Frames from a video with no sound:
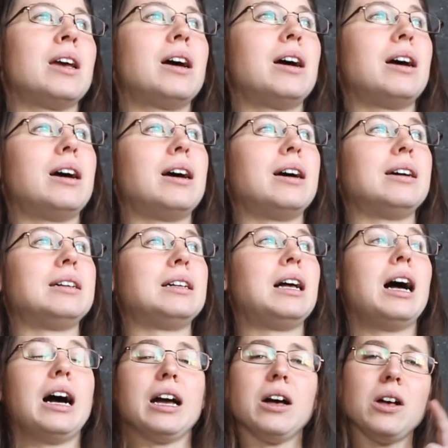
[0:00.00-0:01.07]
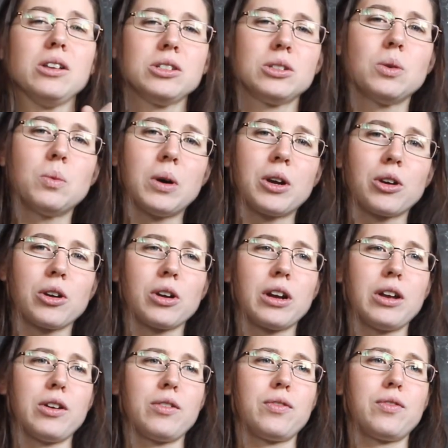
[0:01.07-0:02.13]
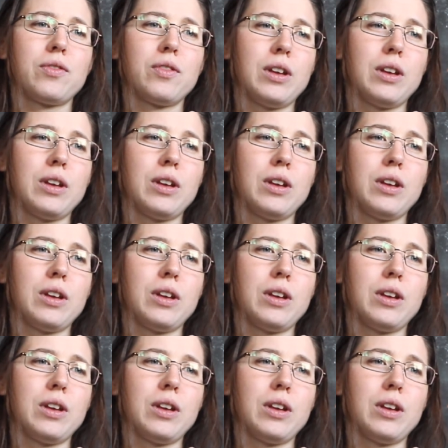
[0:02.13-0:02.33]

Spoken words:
I also wonder if